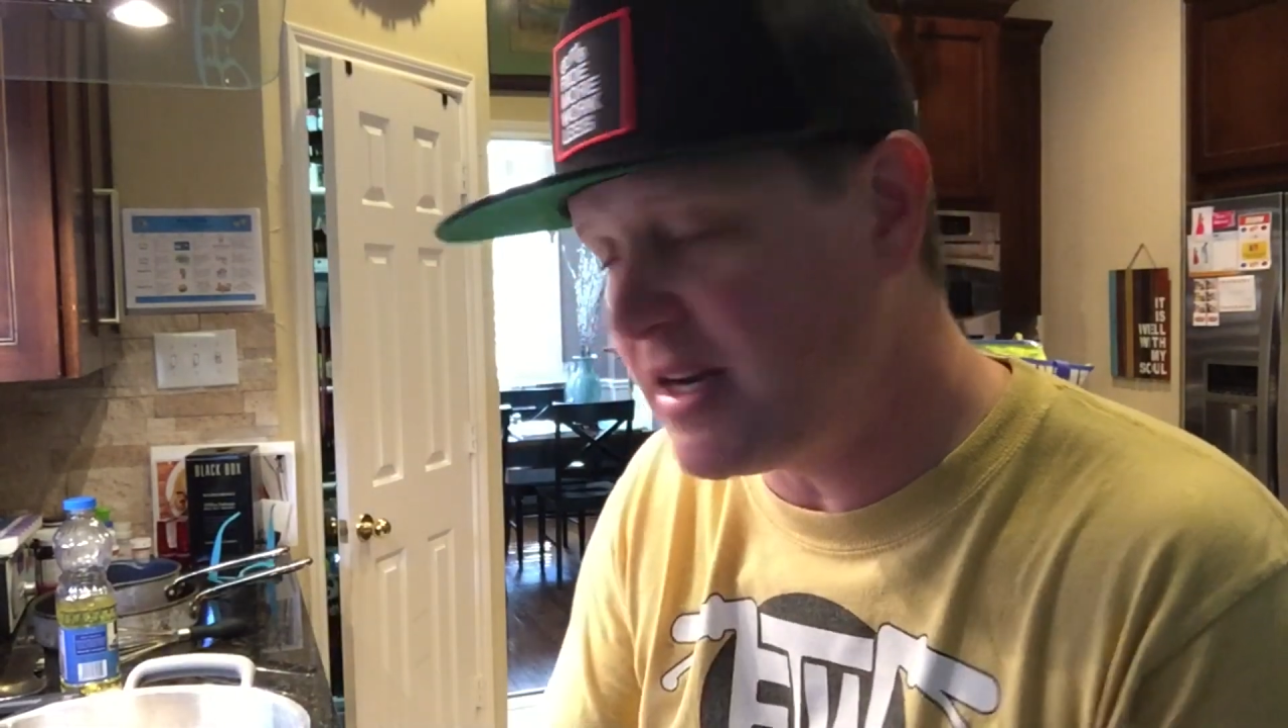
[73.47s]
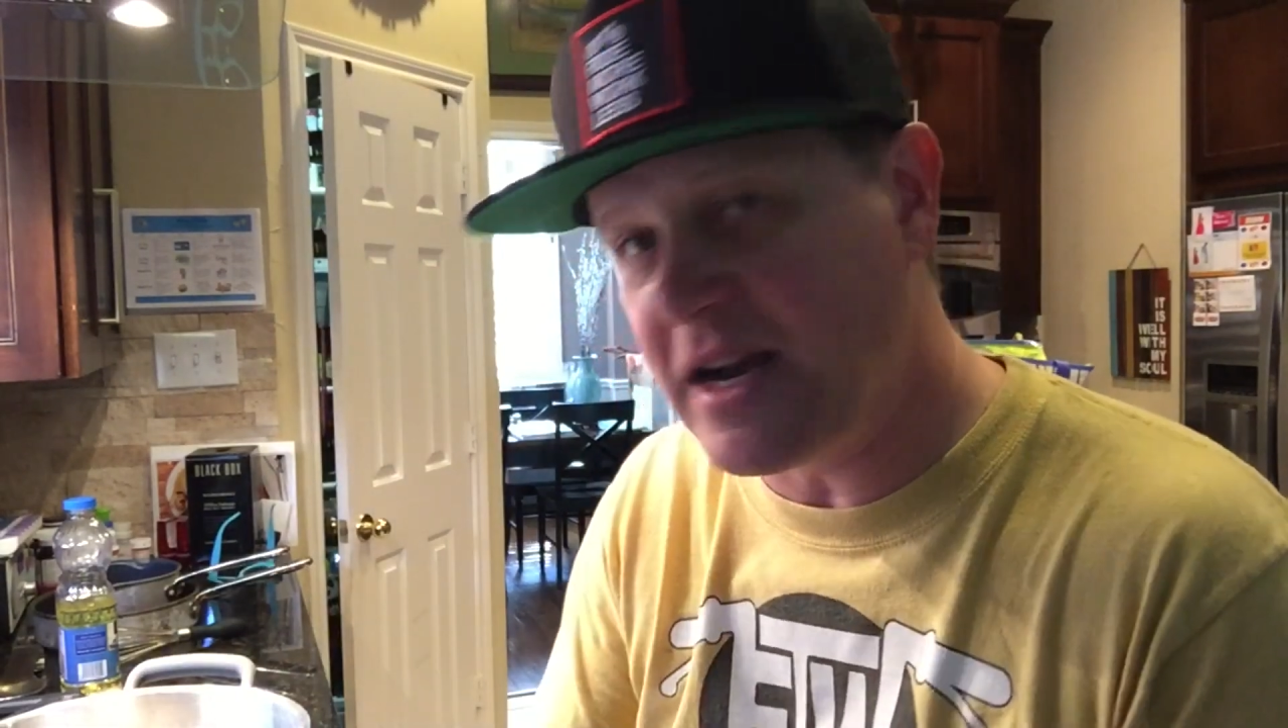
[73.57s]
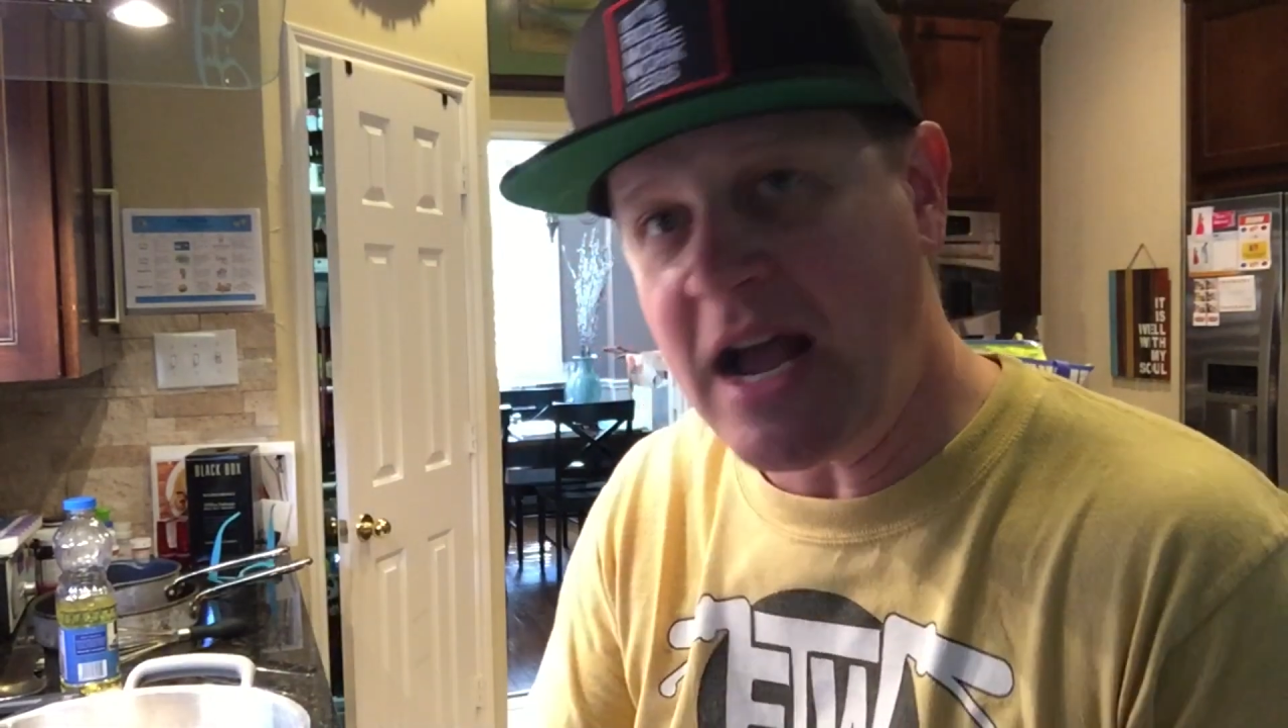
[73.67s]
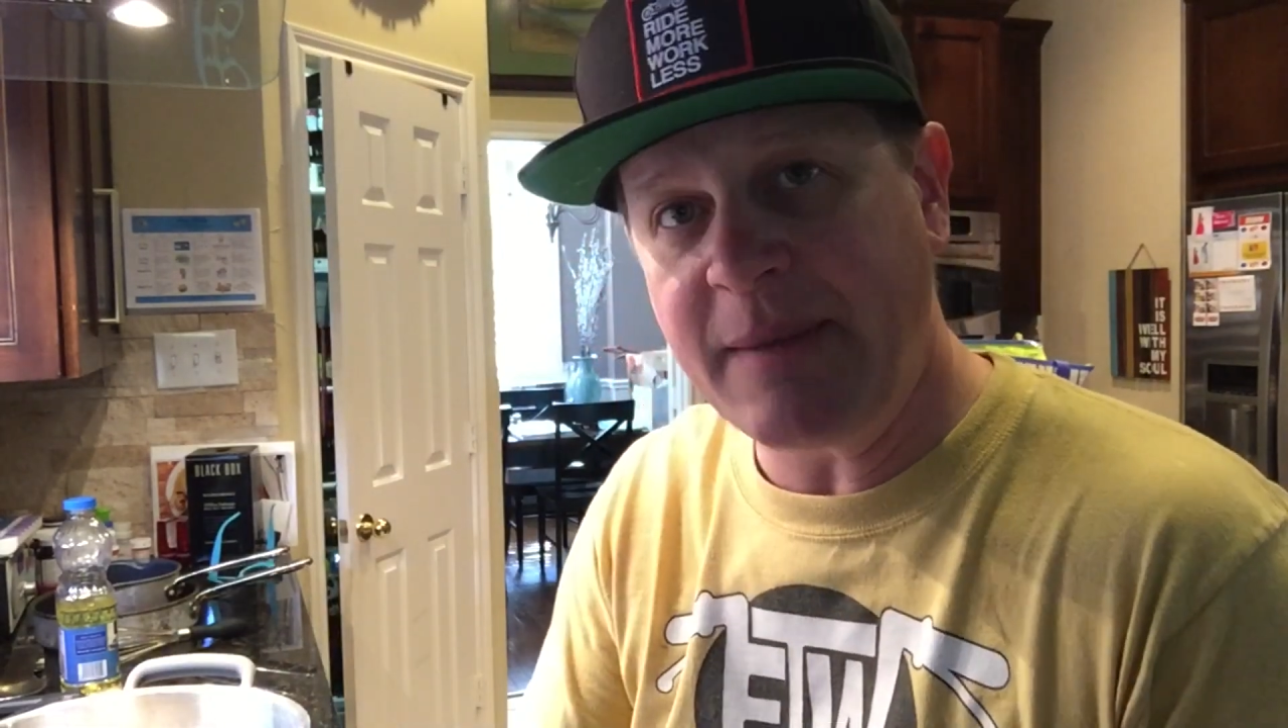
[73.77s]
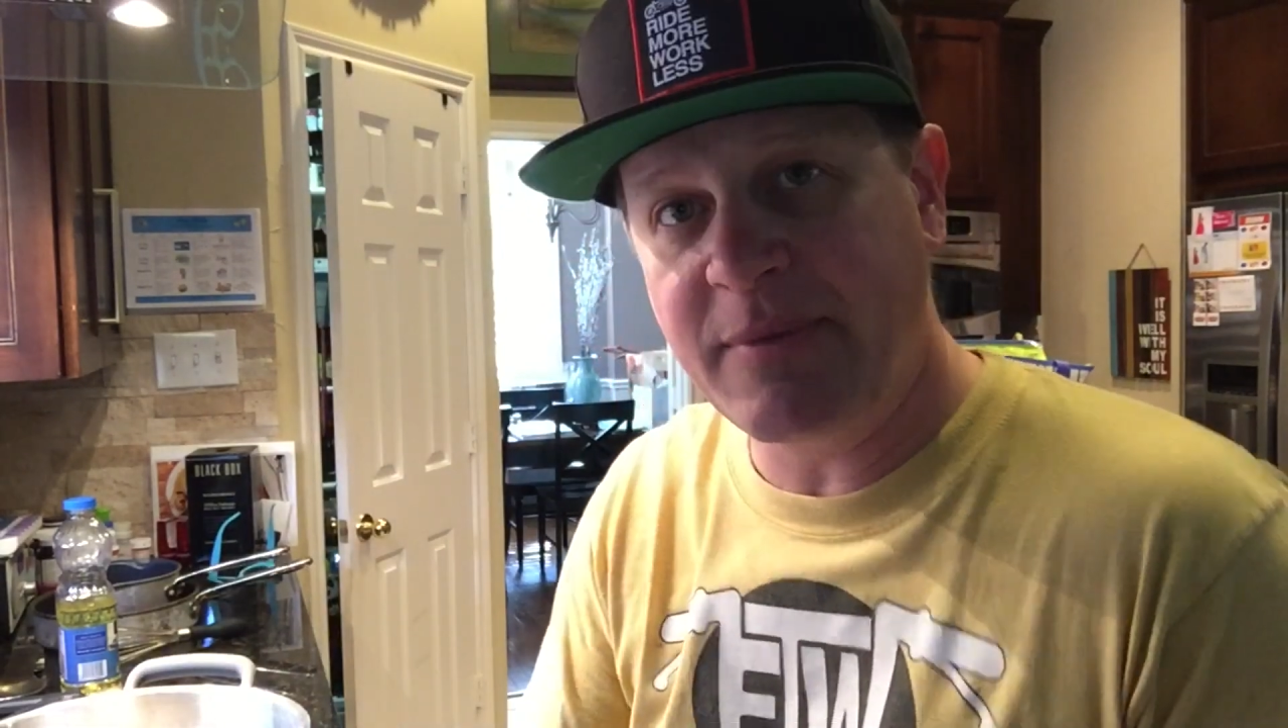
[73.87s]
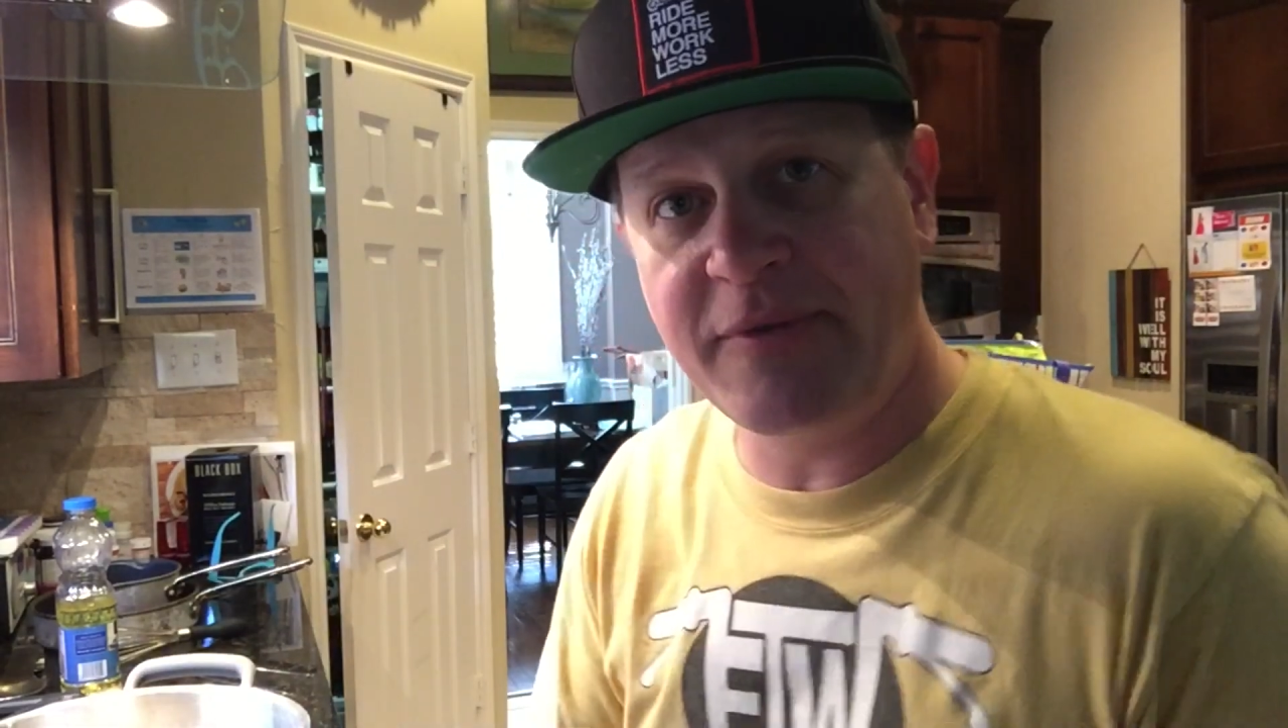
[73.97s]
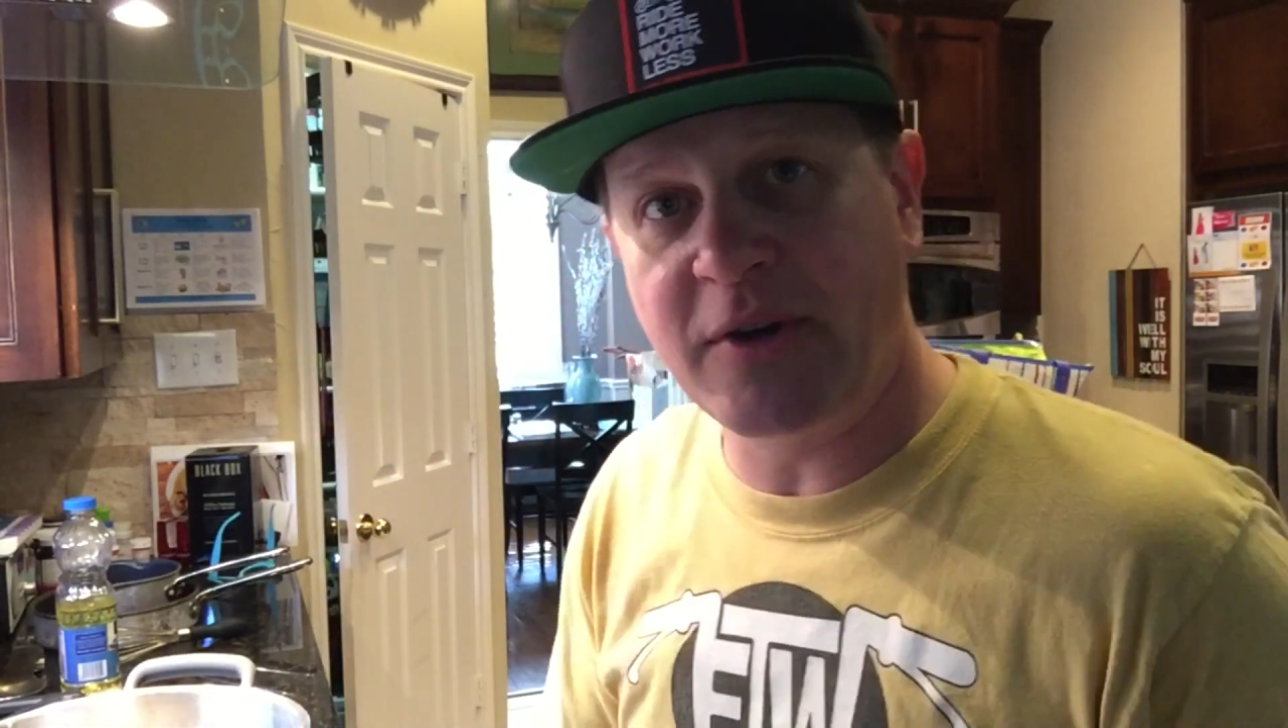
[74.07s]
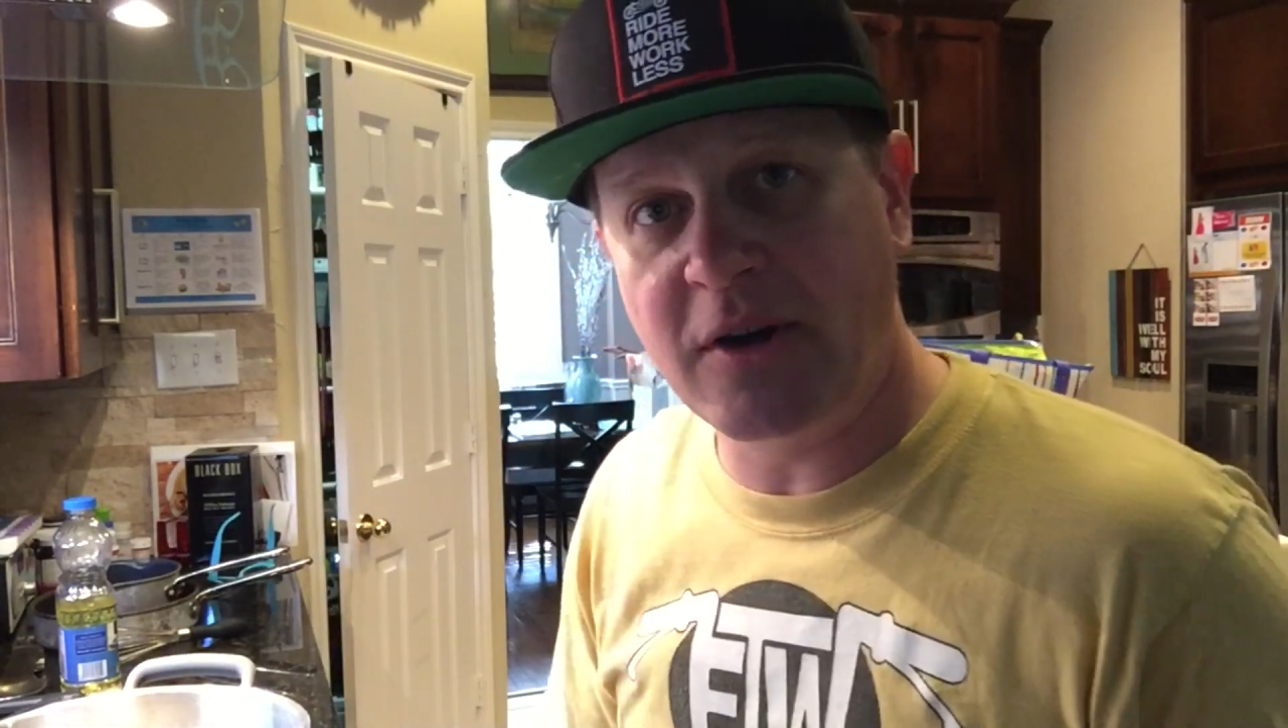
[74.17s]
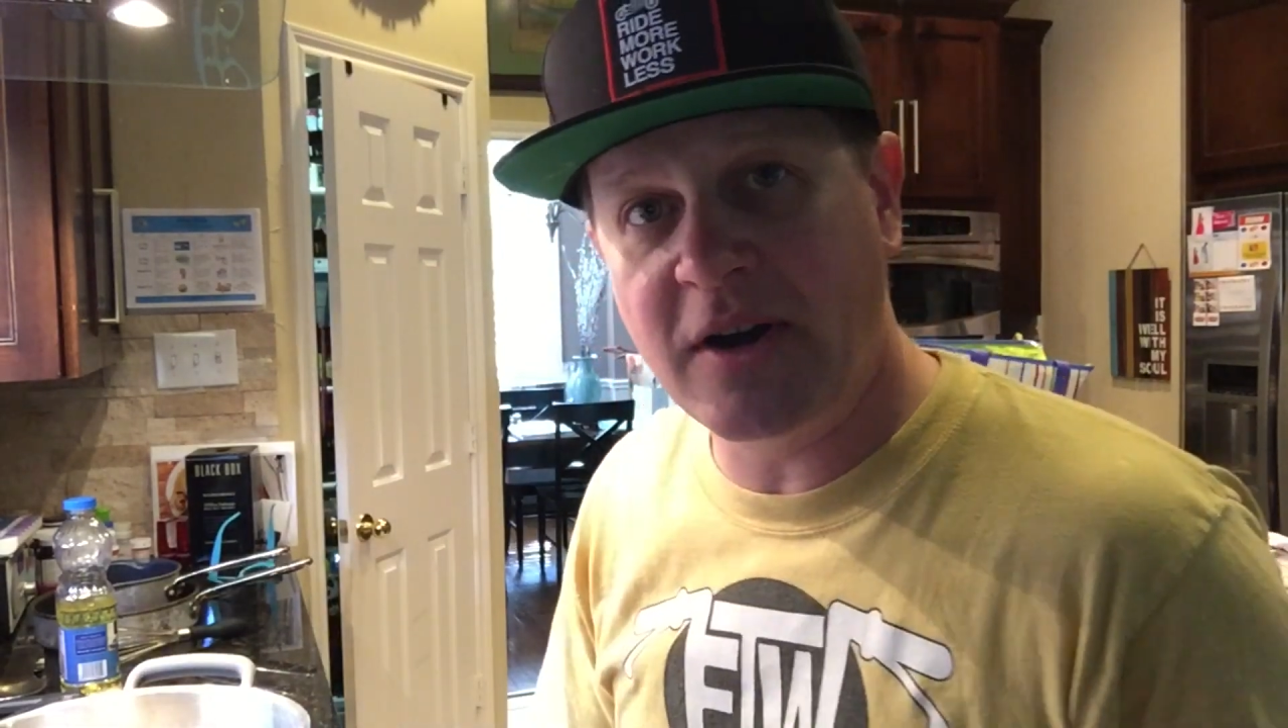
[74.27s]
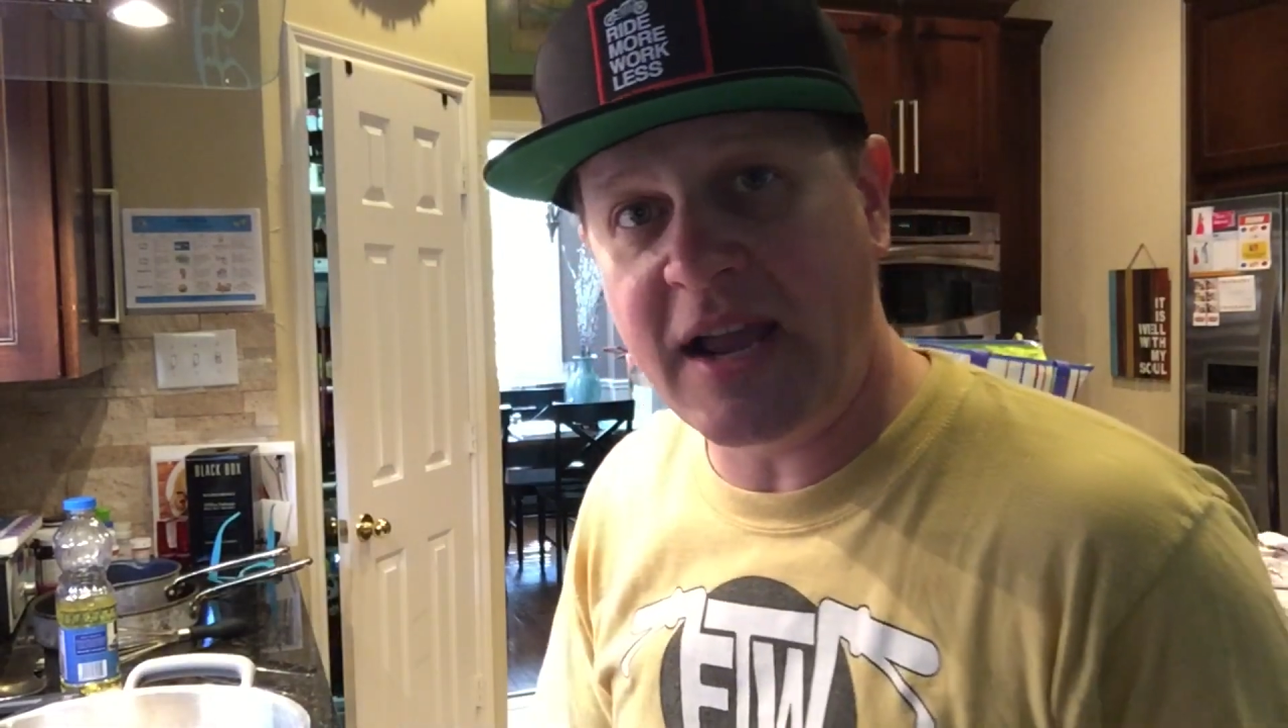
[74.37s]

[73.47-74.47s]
and I prefer